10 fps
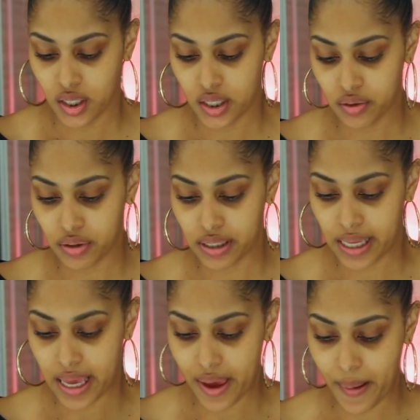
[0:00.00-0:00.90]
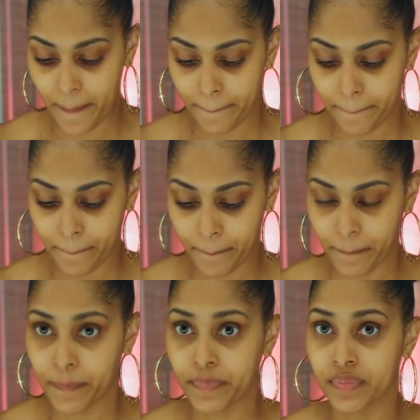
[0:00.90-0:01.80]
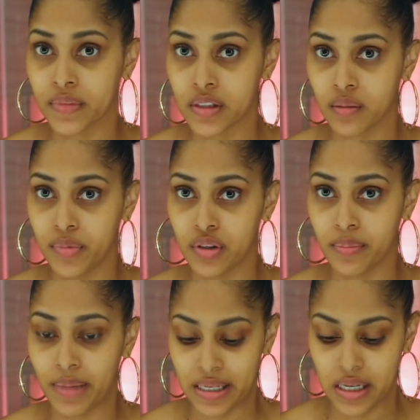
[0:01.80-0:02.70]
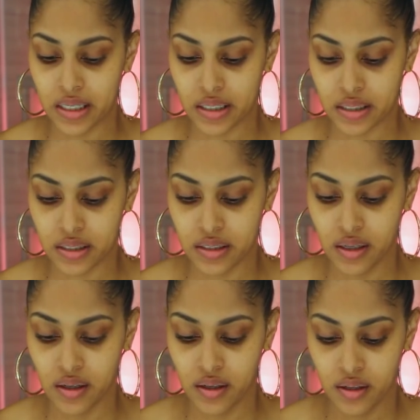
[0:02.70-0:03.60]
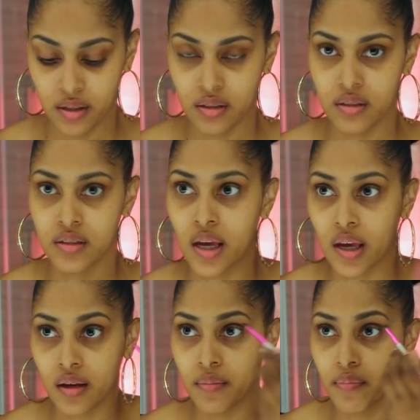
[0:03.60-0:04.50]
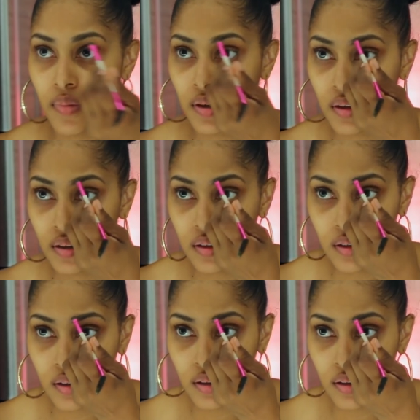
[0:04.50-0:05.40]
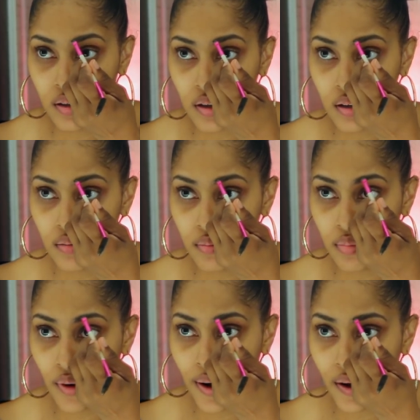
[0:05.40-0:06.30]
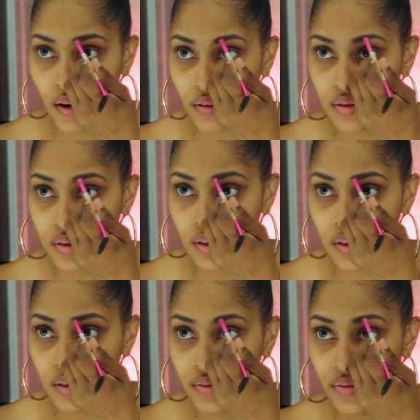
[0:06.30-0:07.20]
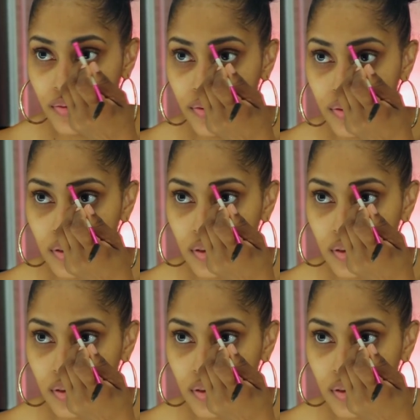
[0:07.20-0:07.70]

A little glam. So I'm using my NYX Tame Brow stuff. We